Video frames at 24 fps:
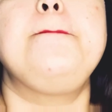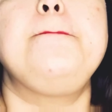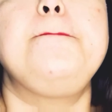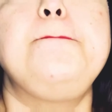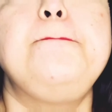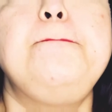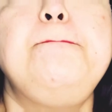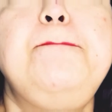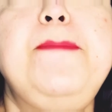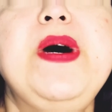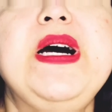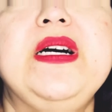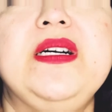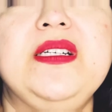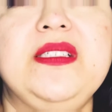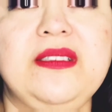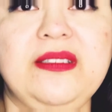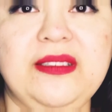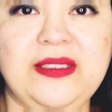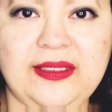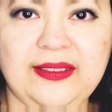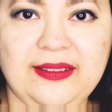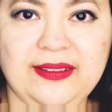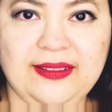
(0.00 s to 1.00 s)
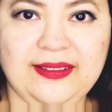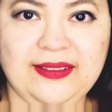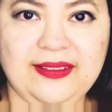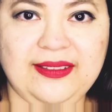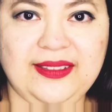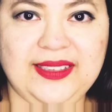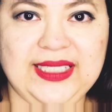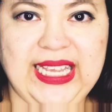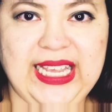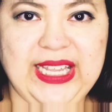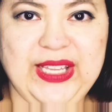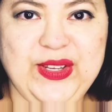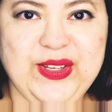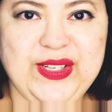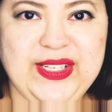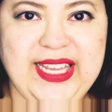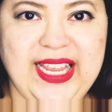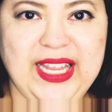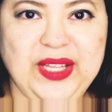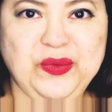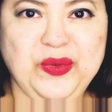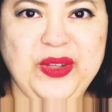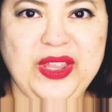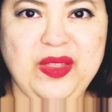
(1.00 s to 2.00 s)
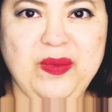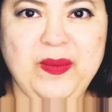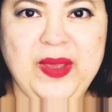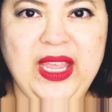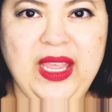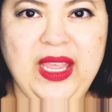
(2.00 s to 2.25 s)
B. Can you say it with me?